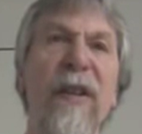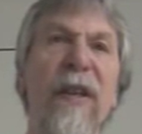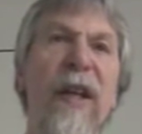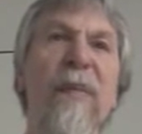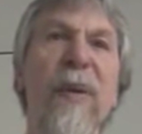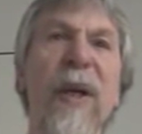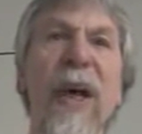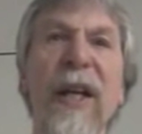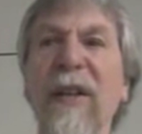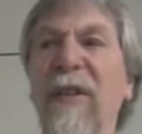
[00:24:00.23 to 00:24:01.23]
that
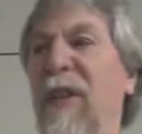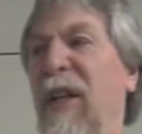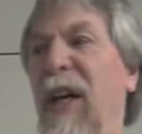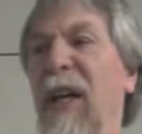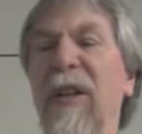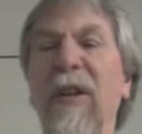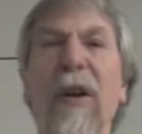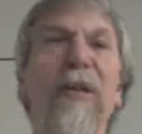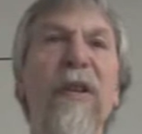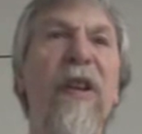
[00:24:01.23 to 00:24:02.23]
MPI is a kind
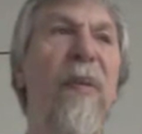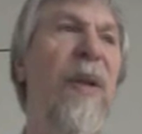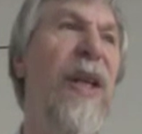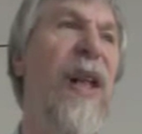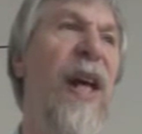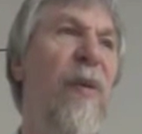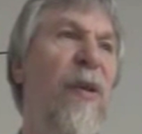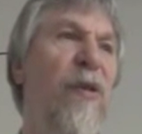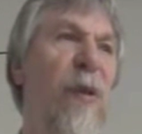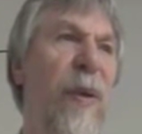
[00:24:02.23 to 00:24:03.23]
of assembly
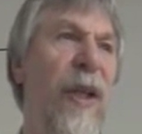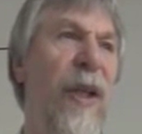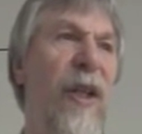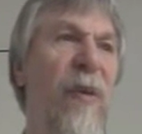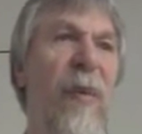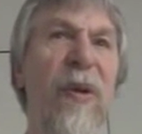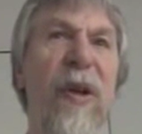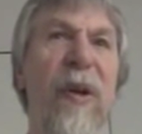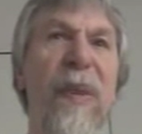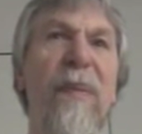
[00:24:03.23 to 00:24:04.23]
language for parallel
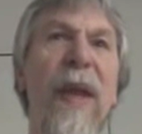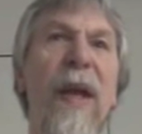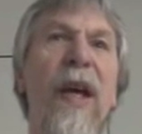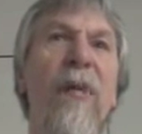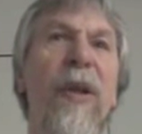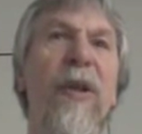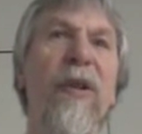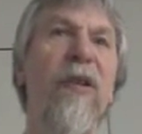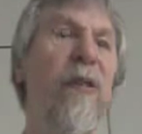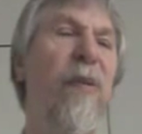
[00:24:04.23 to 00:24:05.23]
programming,
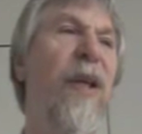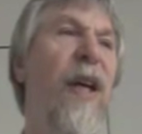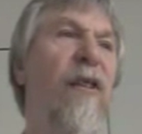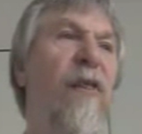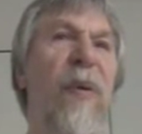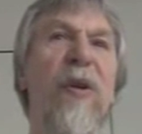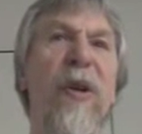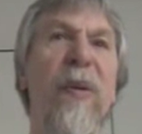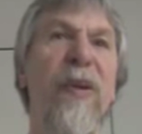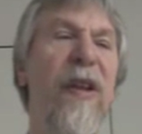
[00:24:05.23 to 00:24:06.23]
because we as
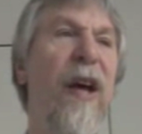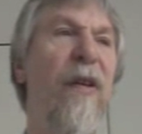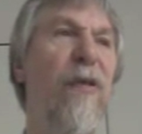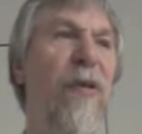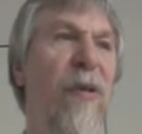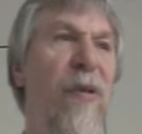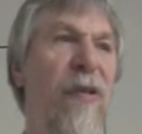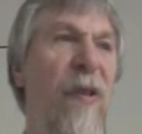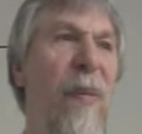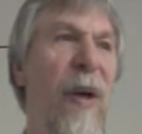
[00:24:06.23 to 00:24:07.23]
programmers have to do
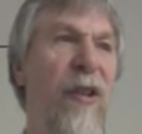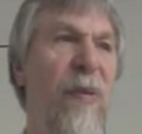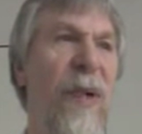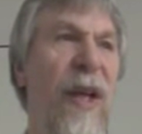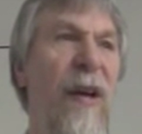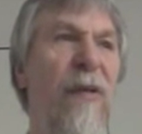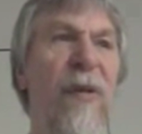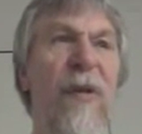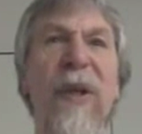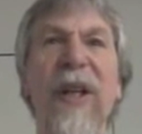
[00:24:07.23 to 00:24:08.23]
so much. We have
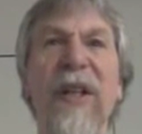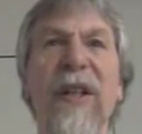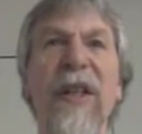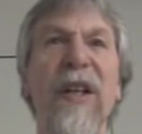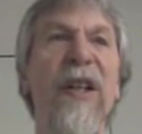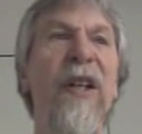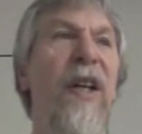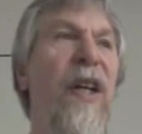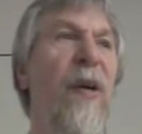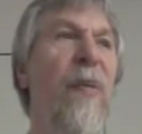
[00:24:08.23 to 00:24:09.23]
to really care
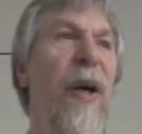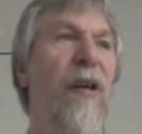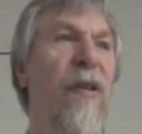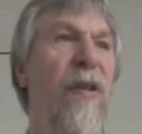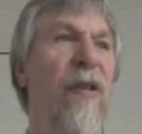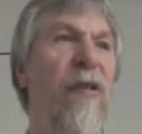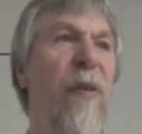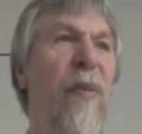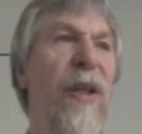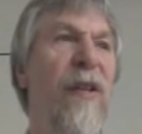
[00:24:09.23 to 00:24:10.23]
about
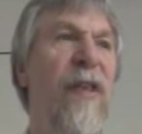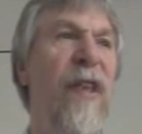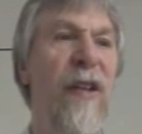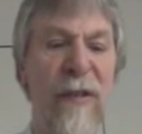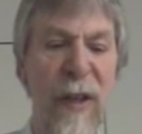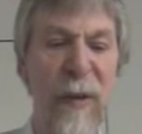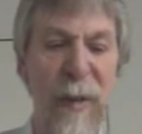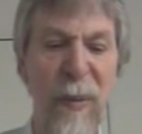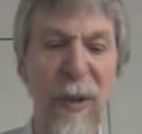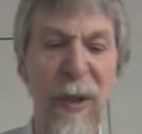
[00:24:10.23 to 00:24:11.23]
so many things, and
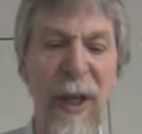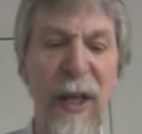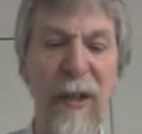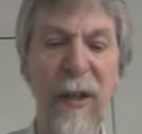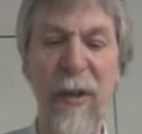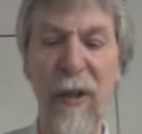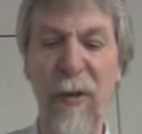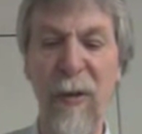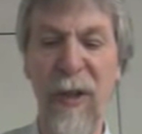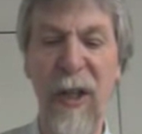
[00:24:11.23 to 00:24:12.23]
we would like
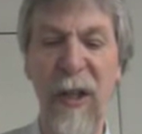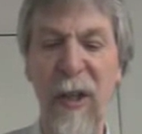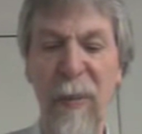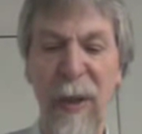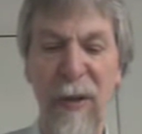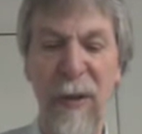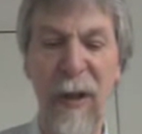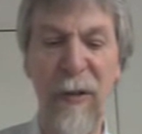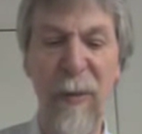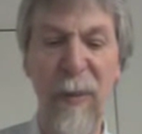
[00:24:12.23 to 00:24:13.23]
not to care about
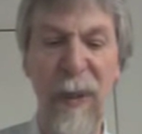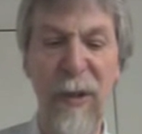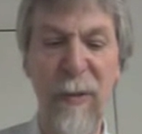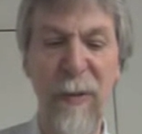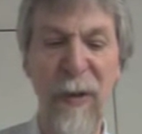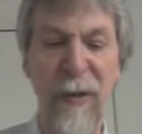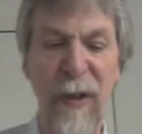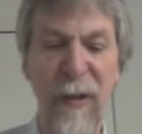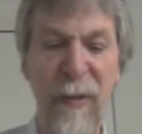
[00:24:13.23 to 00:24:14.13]
so many different things.